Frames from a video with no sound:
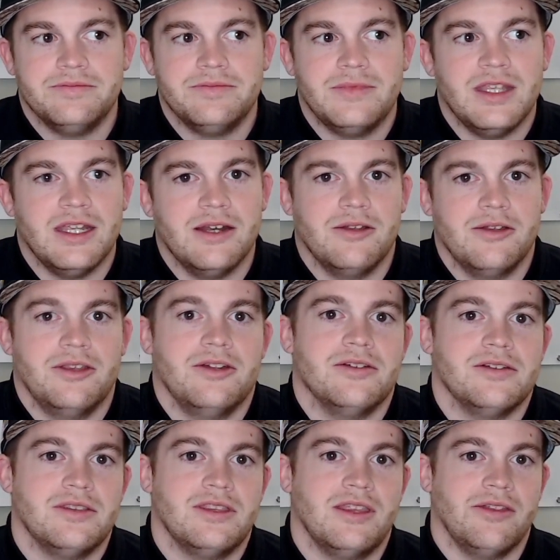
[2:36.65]

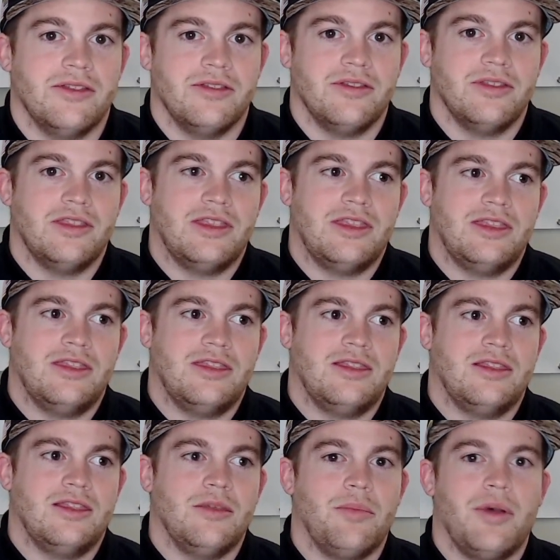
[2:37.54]

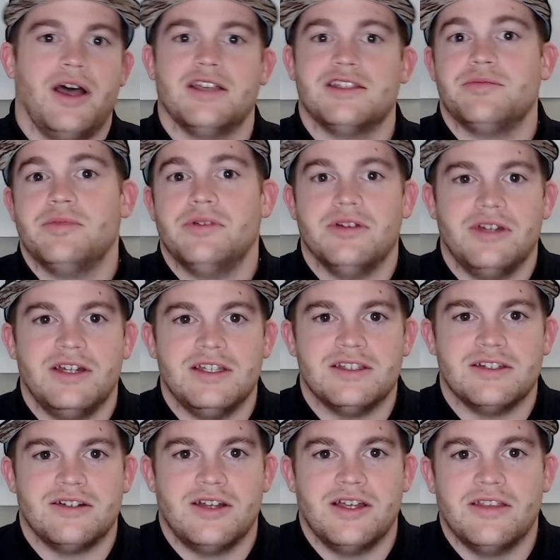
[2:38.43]
The
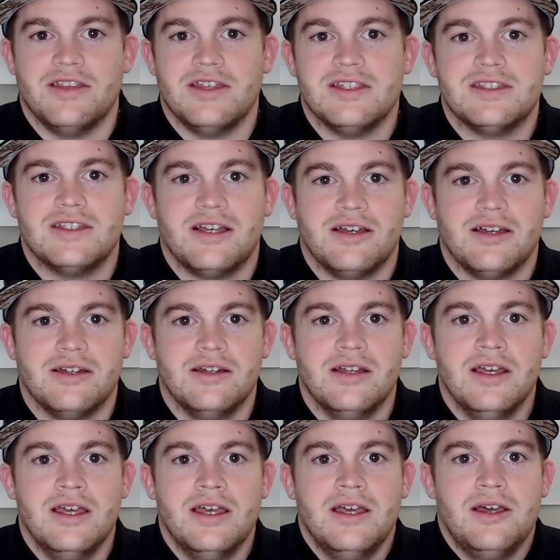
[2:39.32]
possibilities are endless on
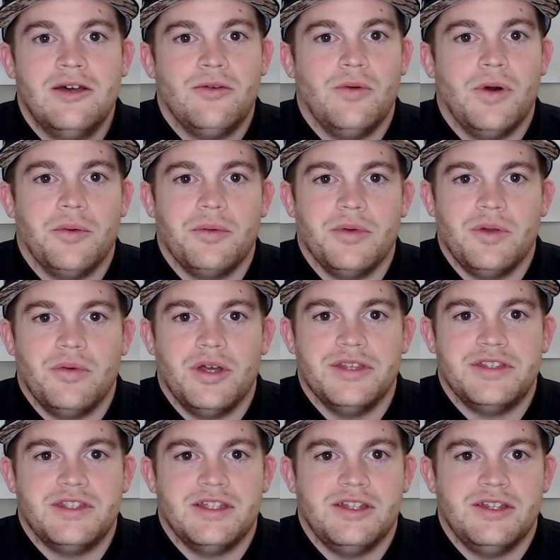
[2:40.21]
what we
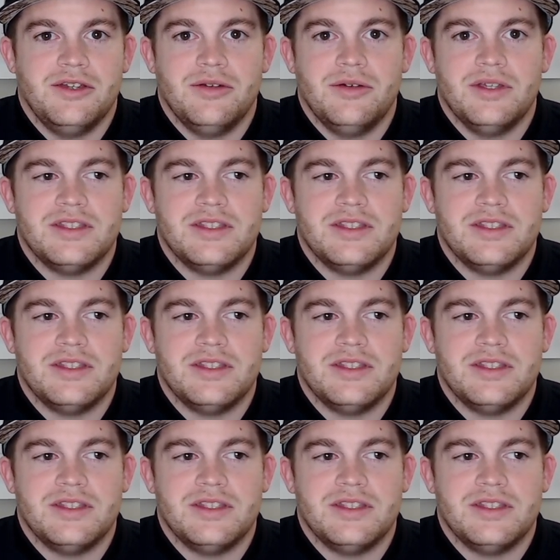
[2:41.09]
want to do.